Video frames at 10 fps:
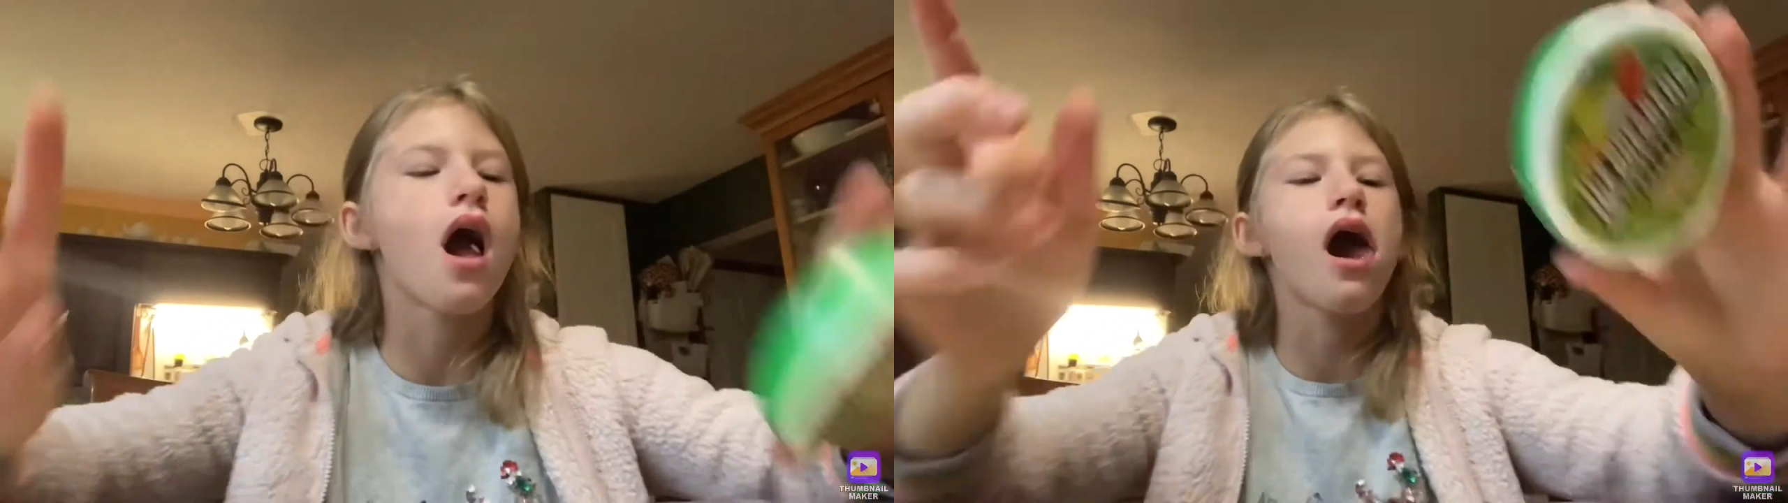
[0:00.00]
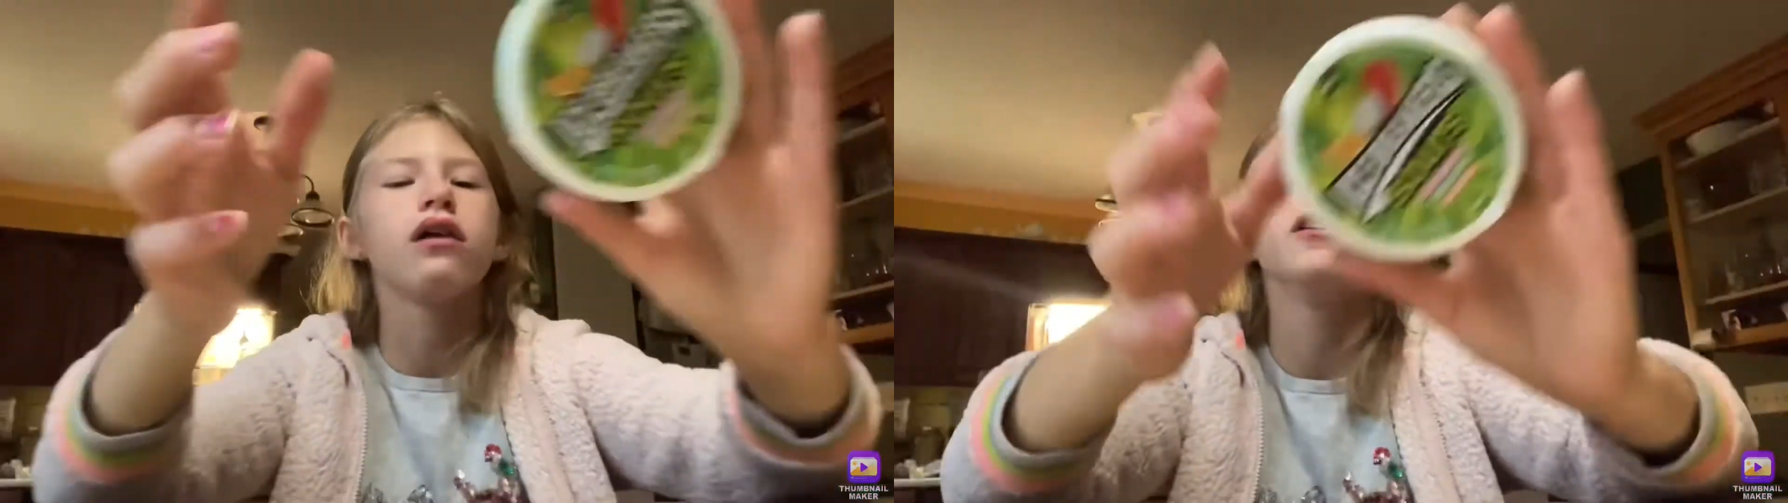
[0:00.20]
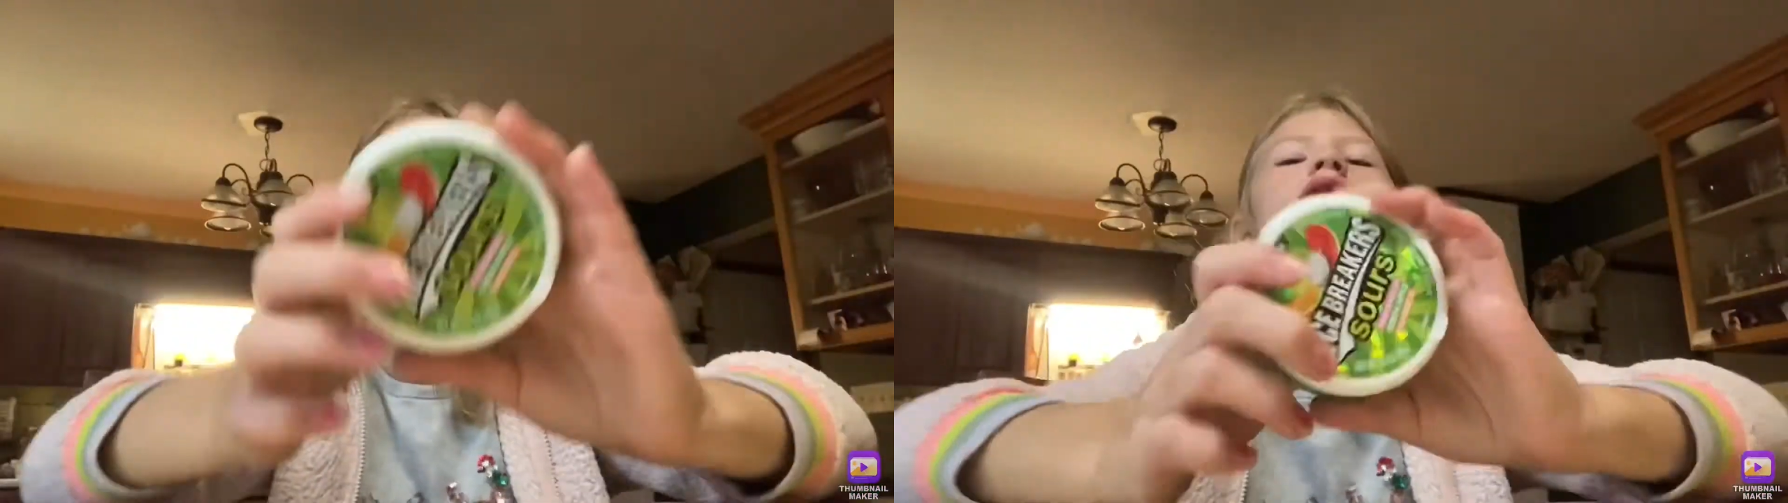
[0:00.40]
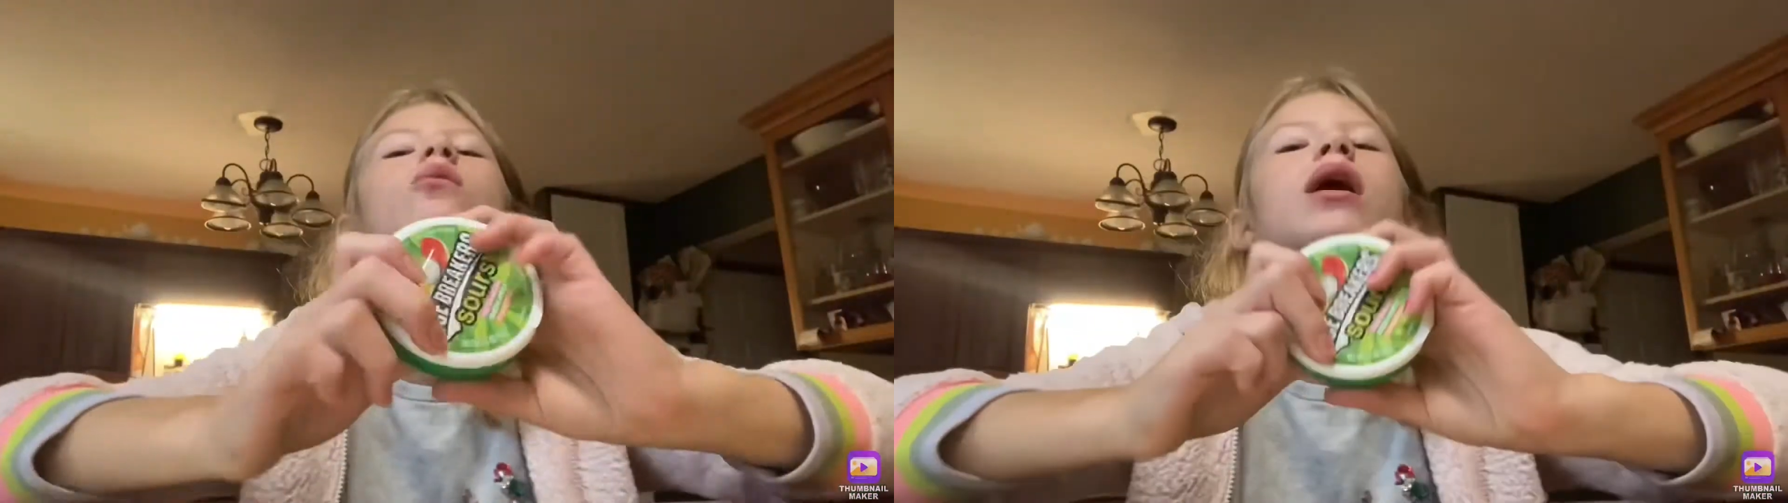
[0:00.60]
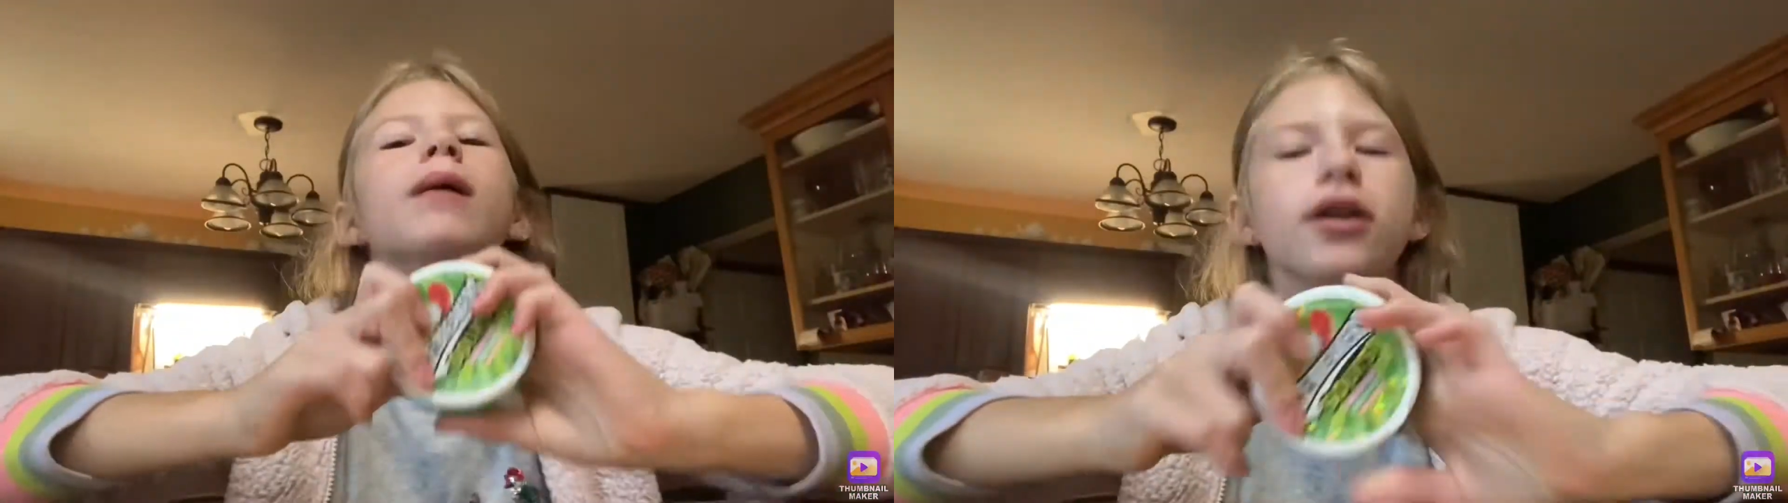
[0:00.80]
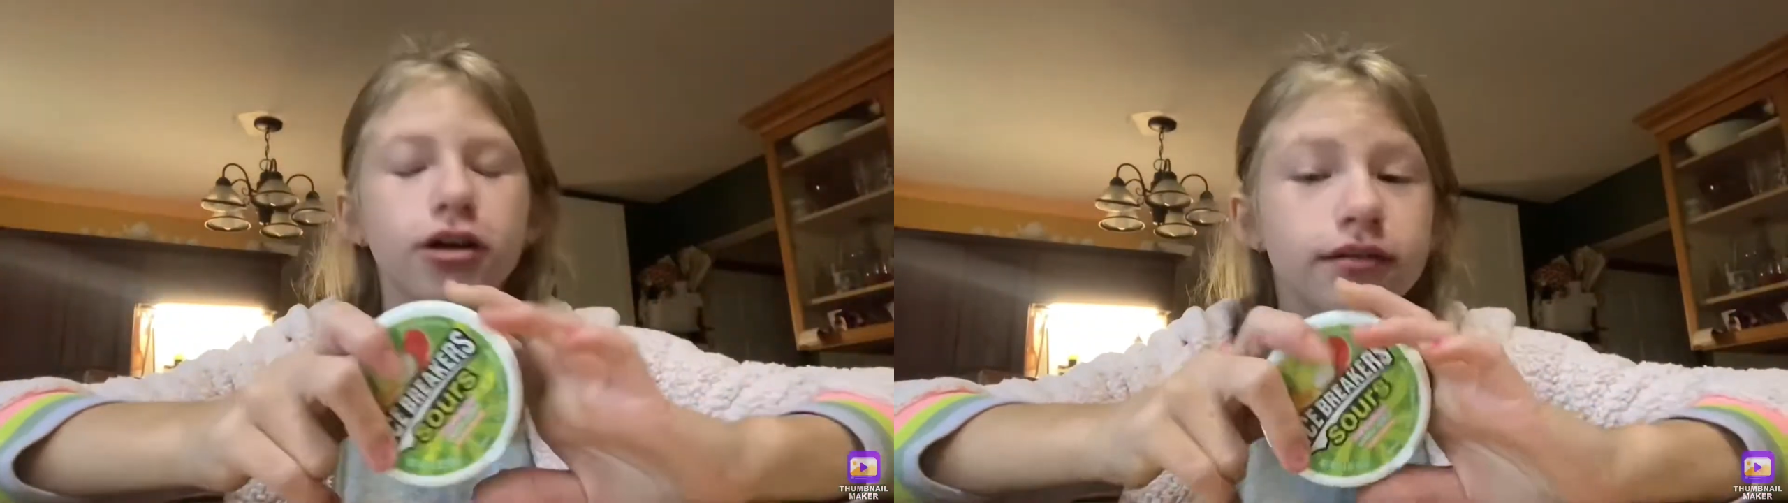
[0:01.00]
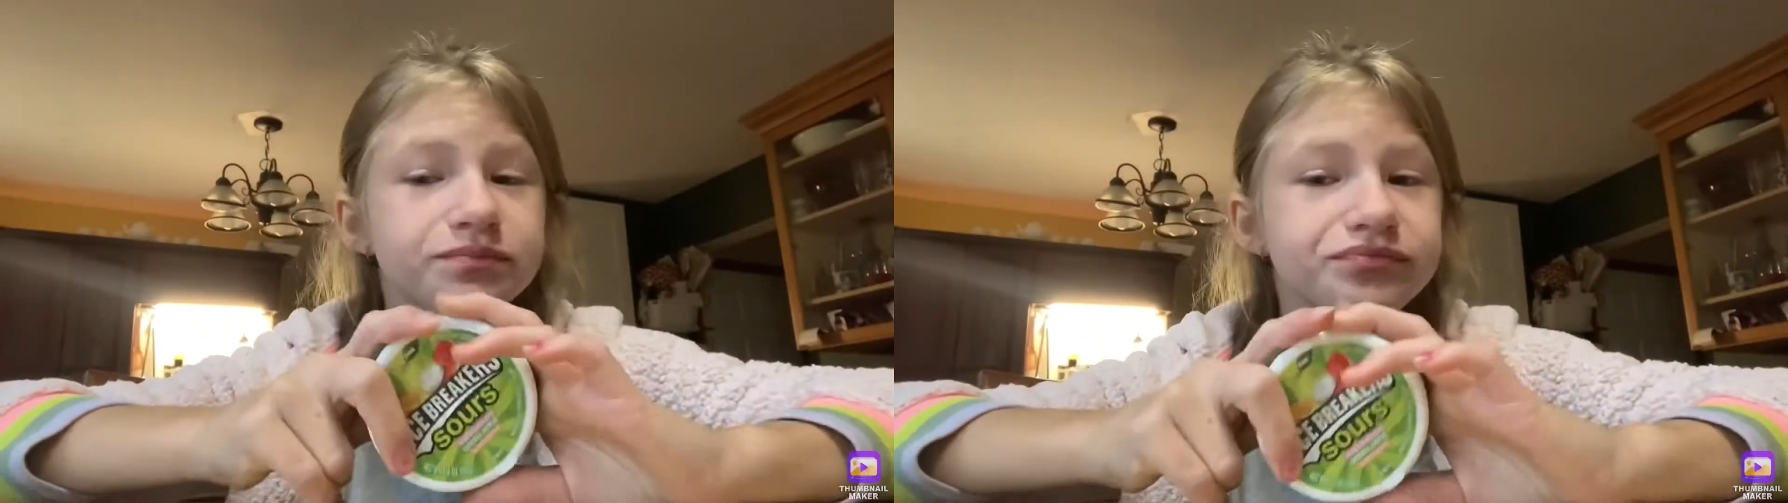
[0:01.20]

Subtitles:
these are way better.